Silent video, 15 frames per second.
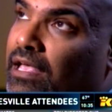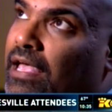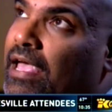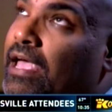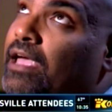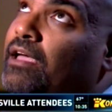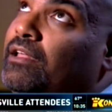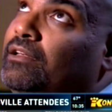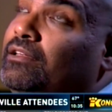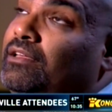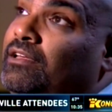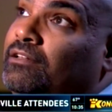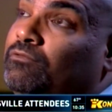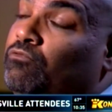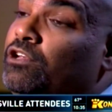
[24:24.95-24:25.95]
And
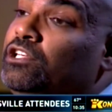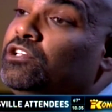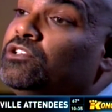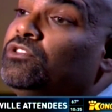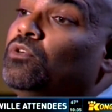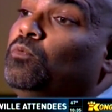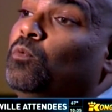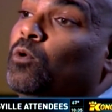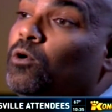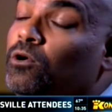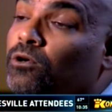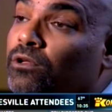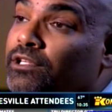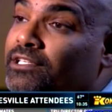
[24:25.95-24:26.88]
it reaches the world.